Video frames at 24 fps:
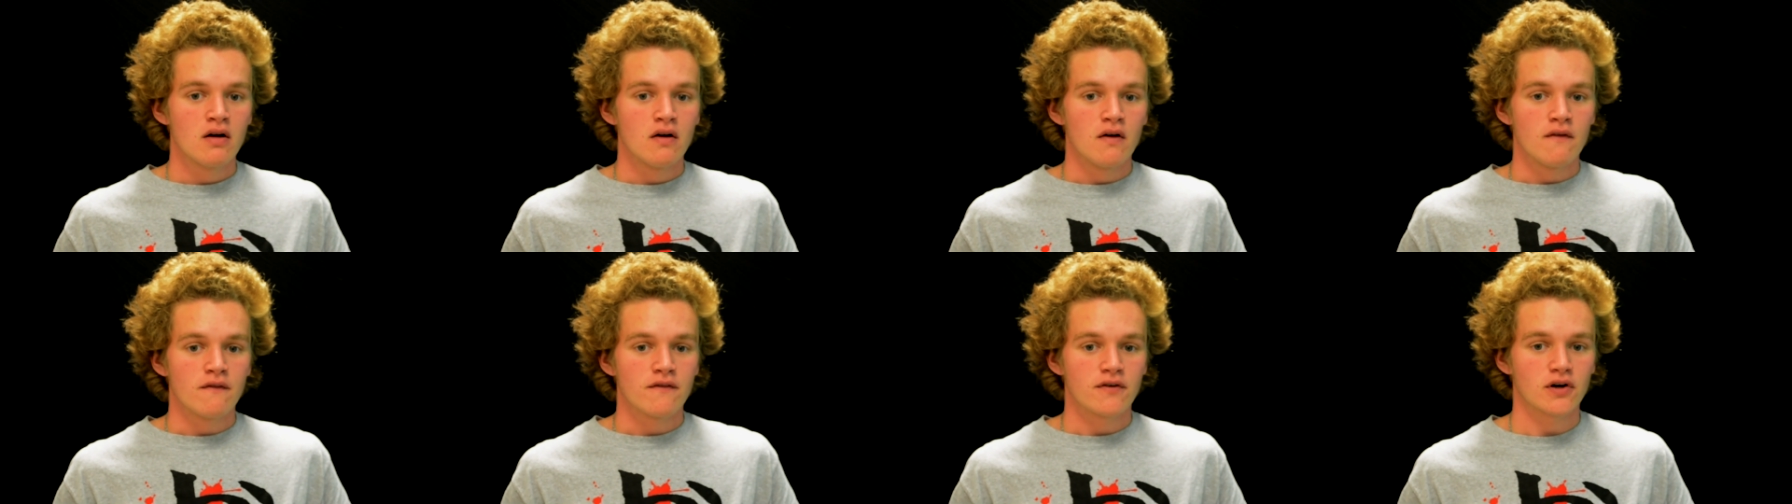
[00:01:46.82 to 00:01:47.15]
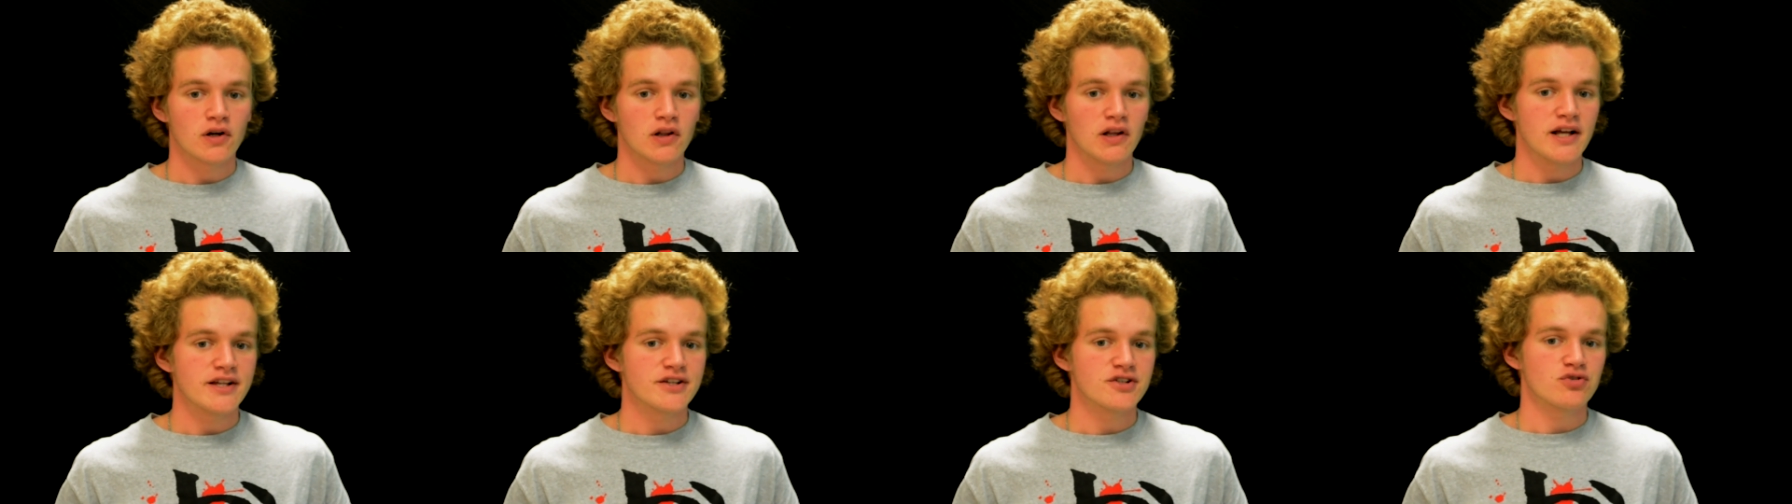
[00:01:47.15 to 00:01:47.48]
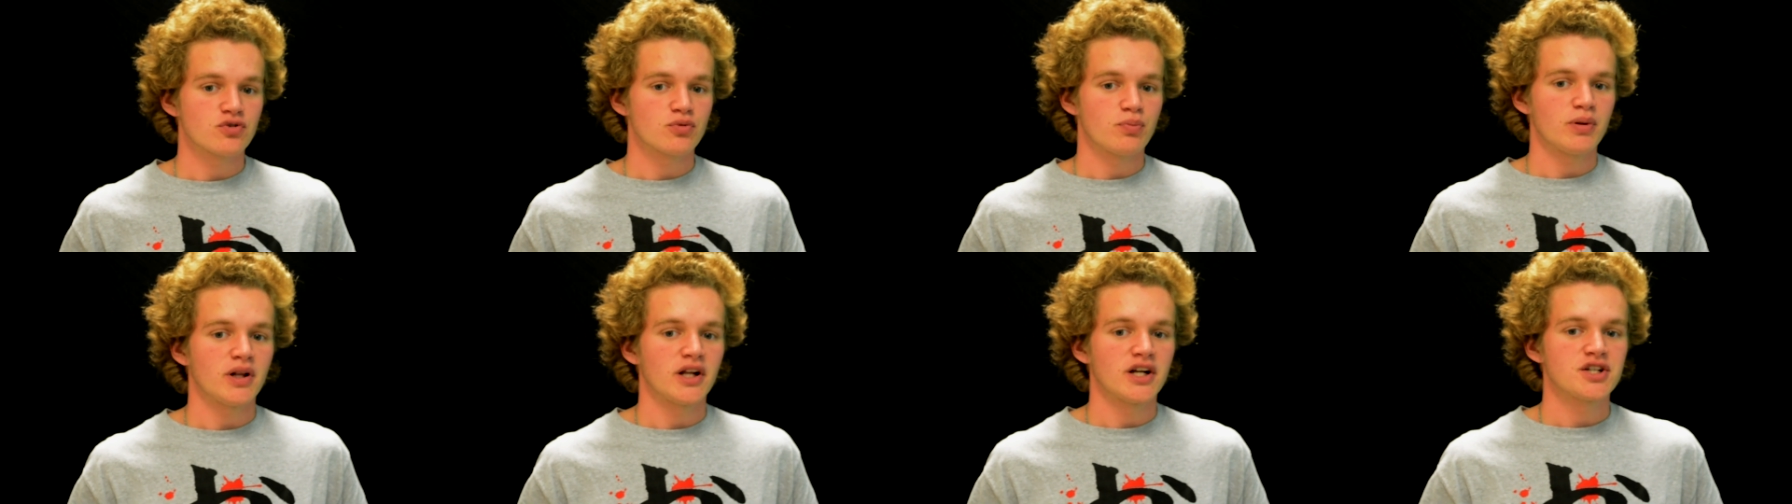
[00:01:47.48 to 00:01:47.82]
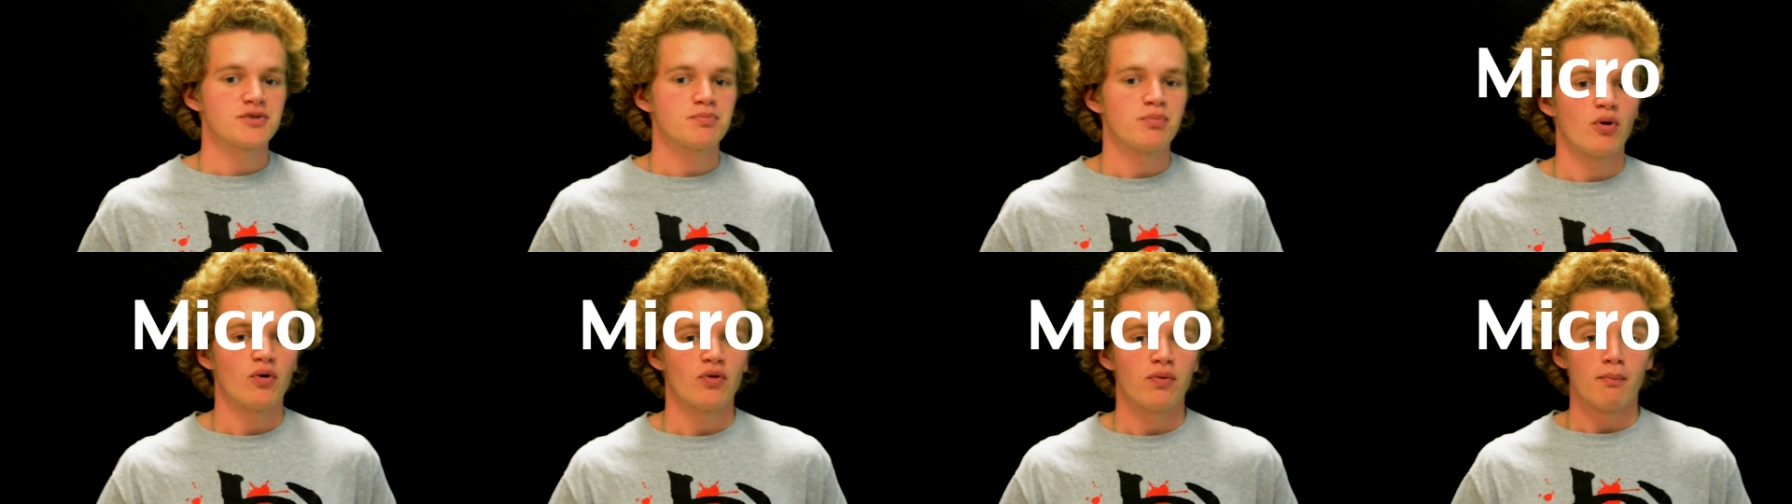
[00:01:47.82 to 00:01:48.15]
Fertilizers replenish
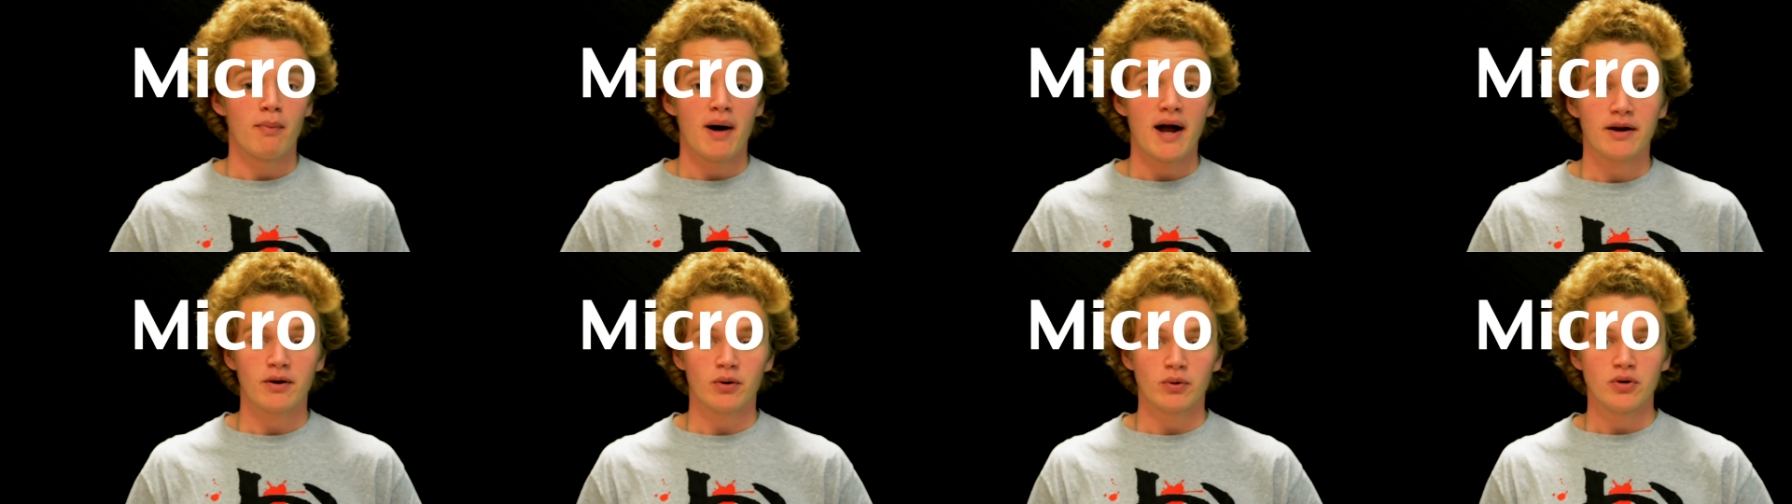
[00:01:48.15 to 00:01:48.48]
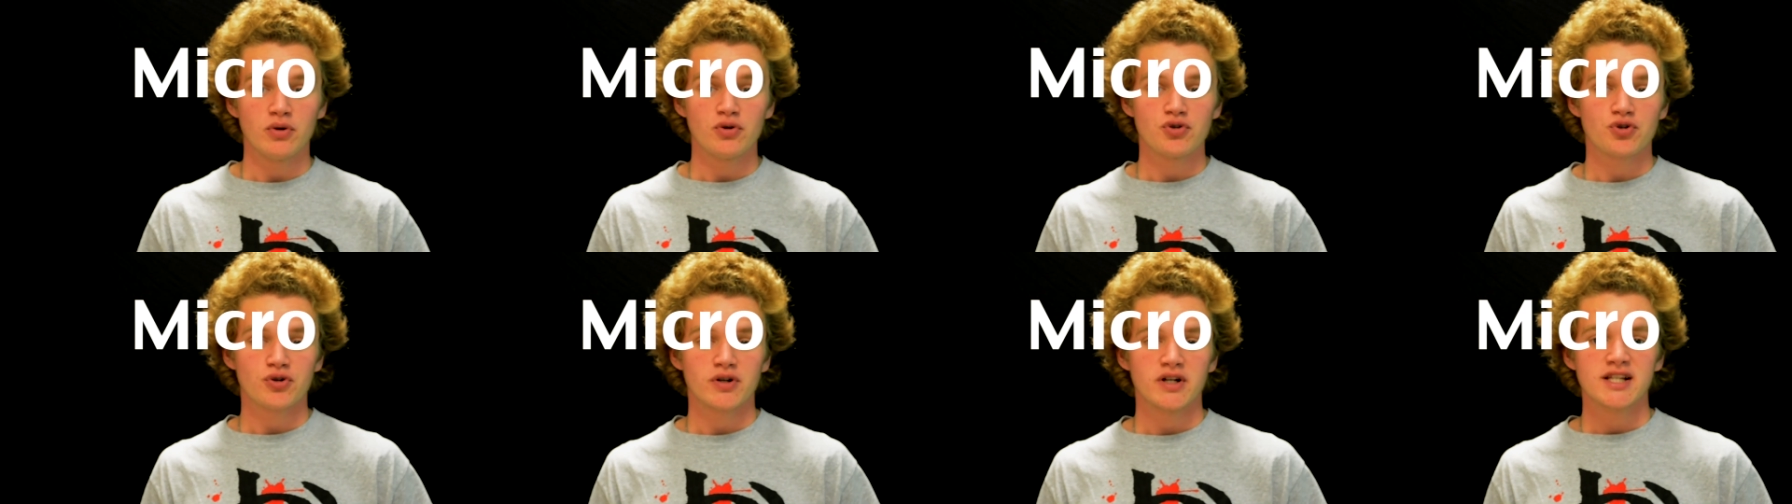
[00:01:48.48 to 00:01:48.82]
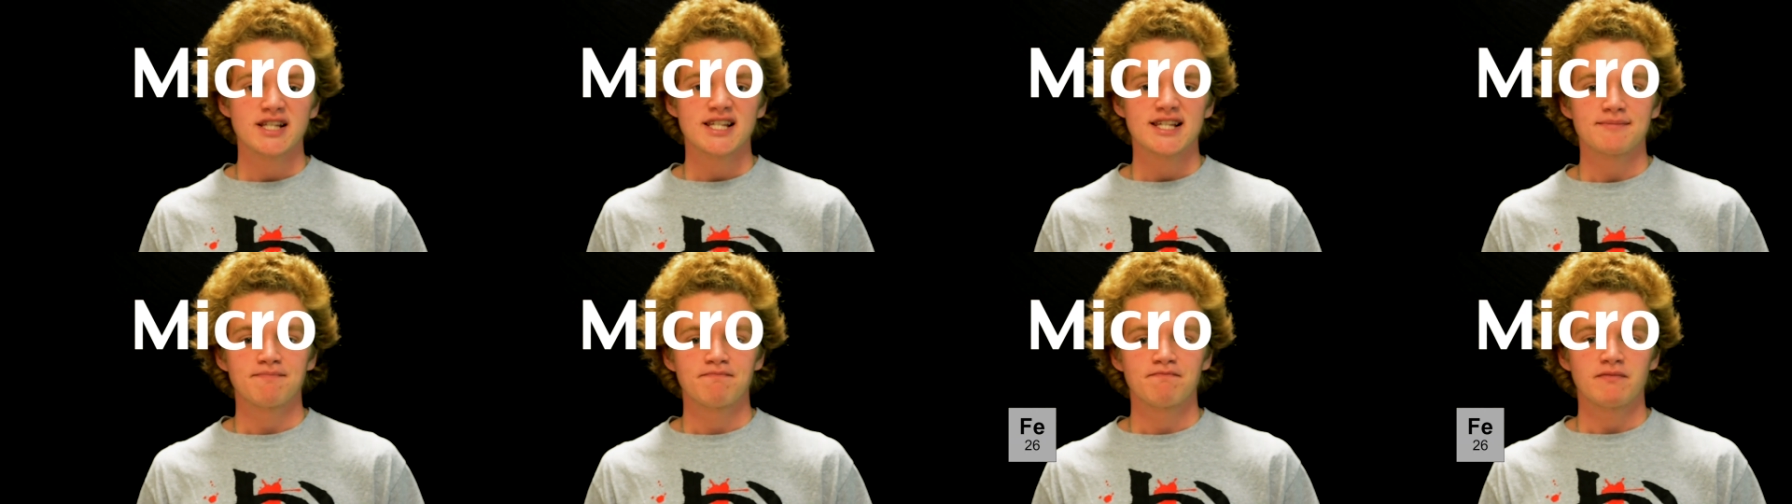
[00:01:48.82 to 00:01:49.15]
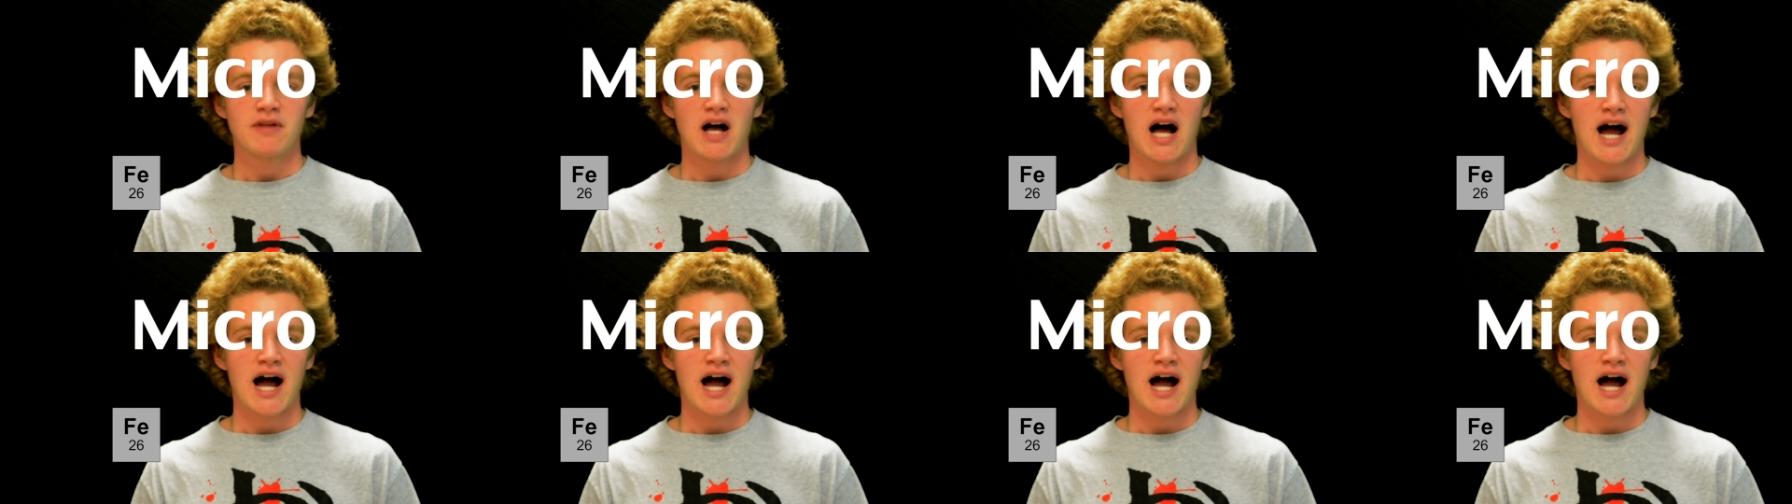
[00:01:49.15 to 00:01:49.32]
both micronutrients,